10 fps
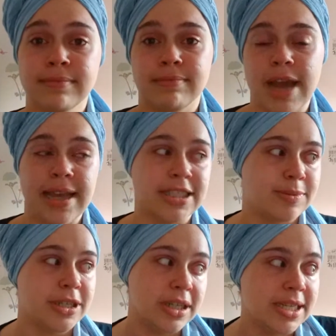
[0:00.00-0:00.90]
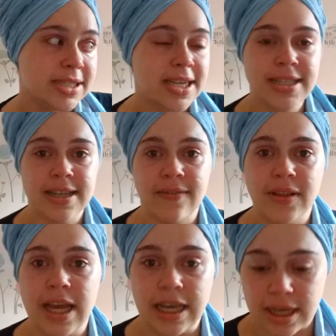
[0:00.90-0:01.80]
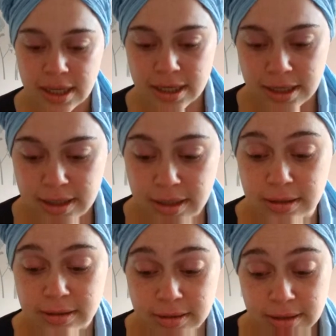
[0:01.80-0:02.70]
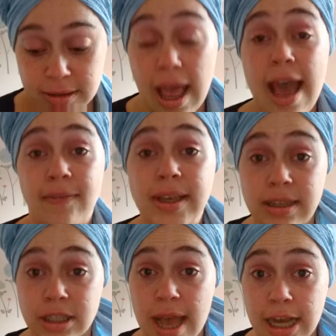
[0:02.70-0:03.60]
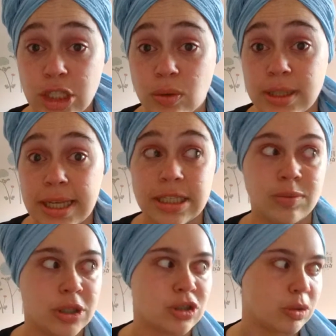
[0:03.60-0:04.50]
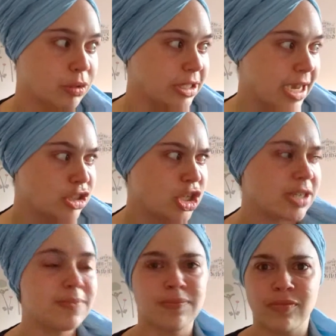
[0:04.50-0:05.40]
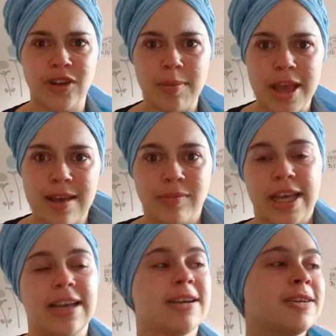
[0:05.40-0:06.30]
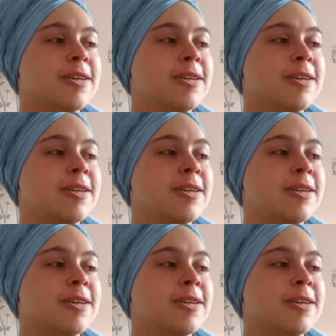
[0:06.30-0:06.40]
my experiences of like having the actual like spiritual protection from it, like